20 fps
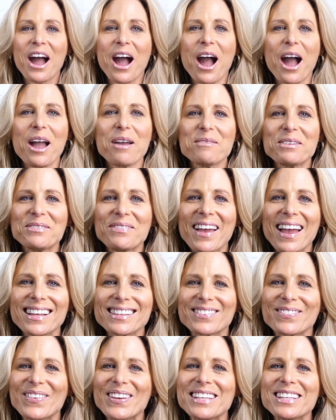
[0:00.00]
Hi, I'm
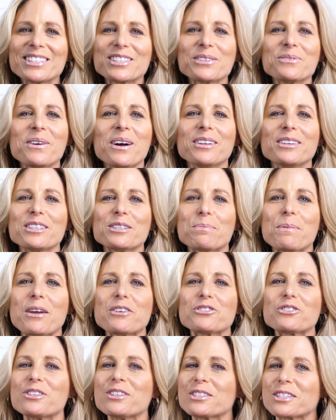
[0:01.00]
Advanced Fitness and Wellness
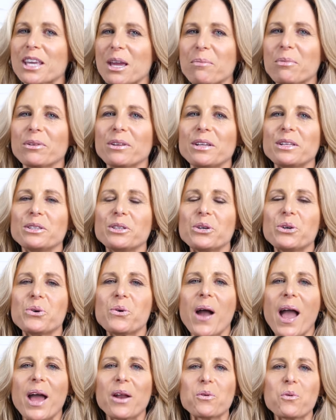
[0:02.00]
Specialist Kimberly
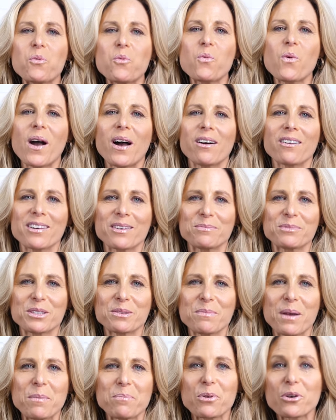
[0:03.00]
Lou, and welcome
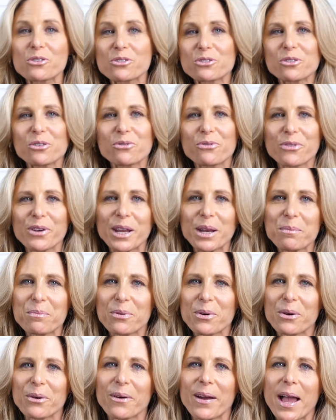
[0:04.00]
to my Personal Freedom
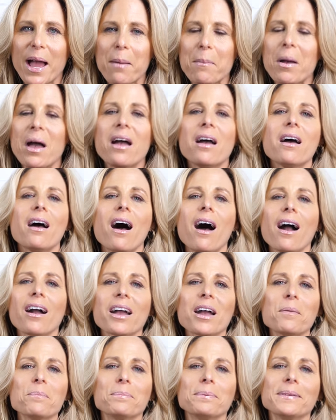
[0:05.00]
Program, a
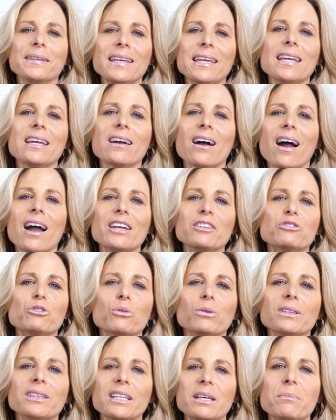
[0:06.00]
complete guide to
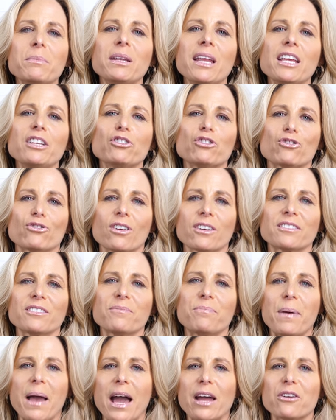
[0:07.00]
eliminate
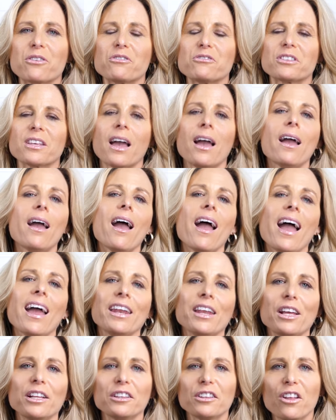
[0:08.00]
destructive patterns
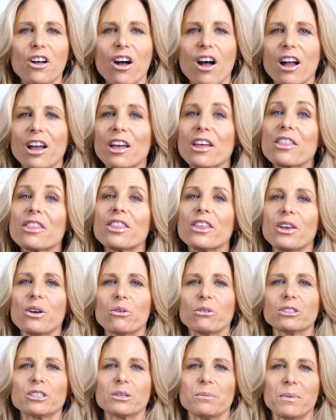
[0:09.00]
and unlock the
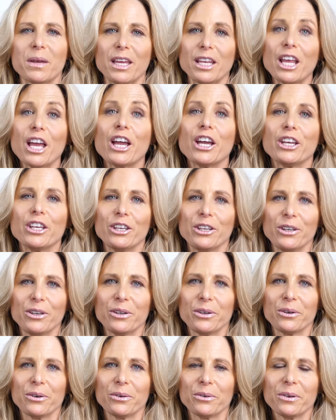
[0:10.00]
ultimate
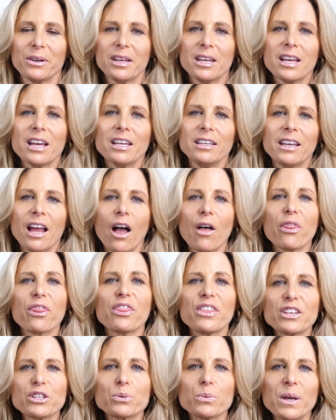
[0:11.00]
you. Now,
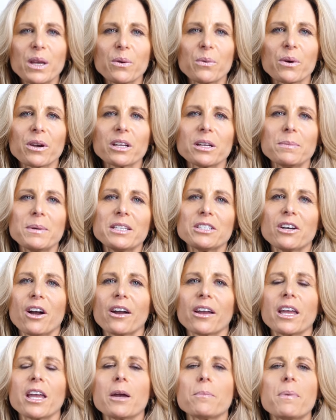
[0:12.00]
this week we're going to be
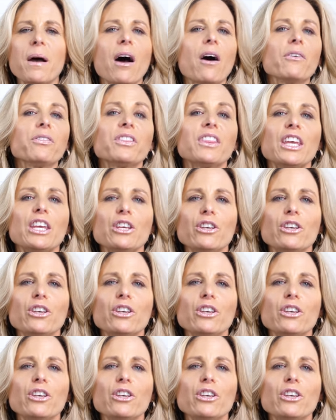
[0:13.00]
talking about the